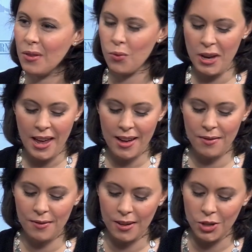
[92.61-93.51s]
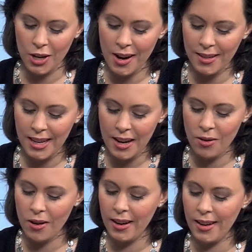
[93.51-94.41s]
If we have a John
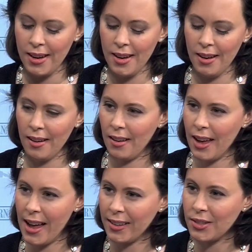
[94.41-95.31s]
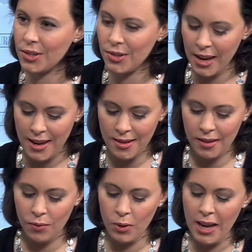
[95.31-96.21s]
Kerry at State,
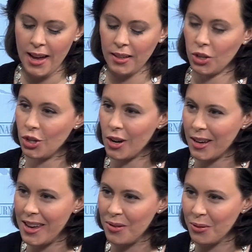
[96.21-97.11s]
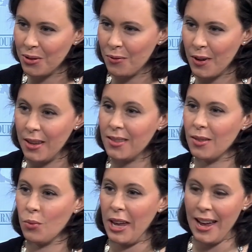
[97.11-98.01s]
if we had a Chuck Hagel at
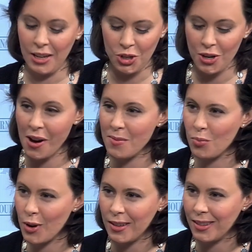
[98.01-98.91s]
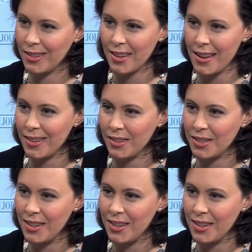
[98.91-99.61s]
Defense, and we had a John Brennan as the head of the